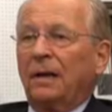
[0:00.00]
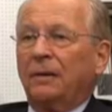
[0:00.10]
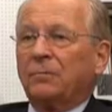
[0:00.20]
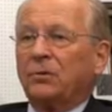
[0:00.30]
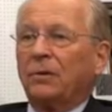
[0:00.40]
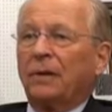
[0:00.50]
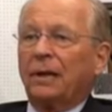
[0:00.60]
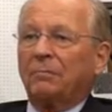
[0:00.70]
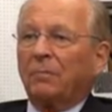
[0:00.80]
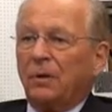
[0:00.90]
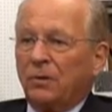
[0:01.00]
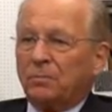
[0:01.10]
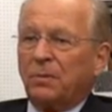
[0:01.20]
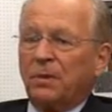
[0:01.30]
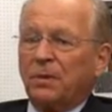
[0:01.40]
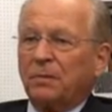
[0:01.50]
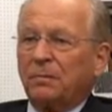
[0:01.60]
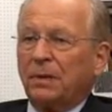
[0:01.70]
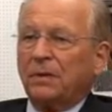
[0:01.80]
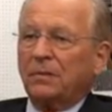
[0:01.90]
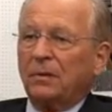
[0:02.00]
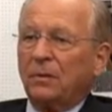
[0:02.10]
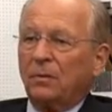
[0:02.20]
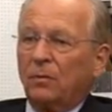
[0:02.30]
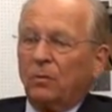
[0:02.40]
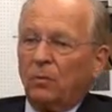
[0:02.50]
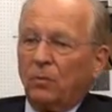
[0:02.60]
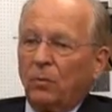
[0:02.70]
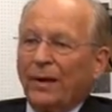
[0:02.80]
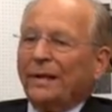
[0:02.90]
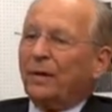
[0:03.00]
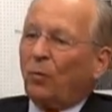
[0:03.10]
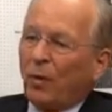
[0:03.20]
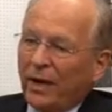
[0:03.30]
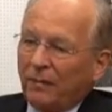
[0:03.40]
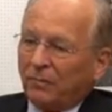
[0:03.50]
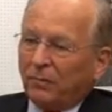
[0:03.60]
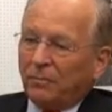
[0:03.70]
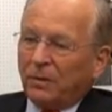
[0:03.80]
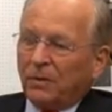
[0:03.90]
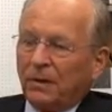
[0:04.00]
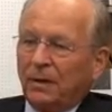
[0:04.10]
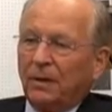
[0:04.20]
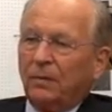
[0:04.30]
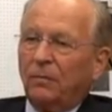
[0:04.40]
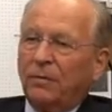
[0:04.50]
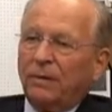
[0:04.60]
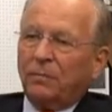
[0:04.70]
I'm sure that most participants went away from Munich with the